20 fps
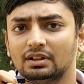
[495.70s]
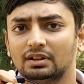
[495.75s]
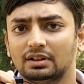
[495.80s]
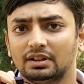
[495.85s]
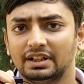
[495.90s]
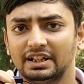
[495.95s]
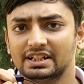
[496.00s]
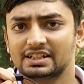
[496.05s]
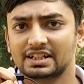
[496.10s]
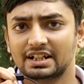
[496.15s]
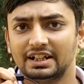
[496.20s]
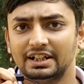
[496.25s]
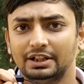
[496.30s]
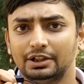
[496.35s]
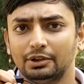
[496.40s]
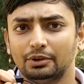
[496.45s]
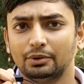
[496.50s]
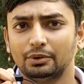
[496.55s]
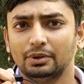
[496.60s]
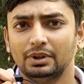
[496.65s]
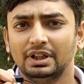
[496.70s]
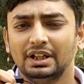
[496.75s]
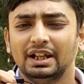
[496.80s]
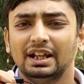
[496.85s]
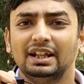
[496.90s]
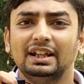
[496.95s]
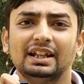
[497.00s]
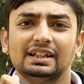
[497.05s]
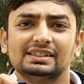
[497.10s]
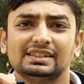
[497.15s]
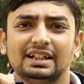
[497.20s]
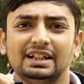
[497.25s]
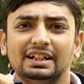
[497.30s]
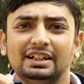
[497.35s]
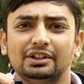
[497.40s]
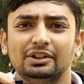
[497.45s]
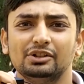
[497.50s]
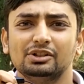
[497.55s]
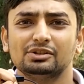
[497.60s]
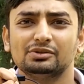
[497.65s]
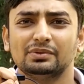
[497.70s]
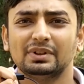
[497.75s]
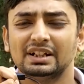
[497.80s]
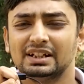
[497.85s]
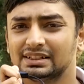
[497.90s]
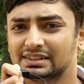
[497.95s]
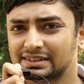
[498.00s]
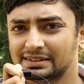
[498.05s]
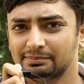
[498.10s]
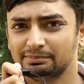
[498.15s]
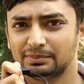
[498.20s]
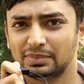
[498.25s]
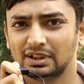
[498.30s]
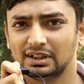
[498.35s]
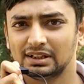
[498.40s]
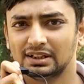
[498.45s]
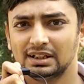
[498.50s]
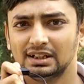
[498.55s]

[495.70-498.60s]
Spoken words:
HR interview. And HR interview is very simple,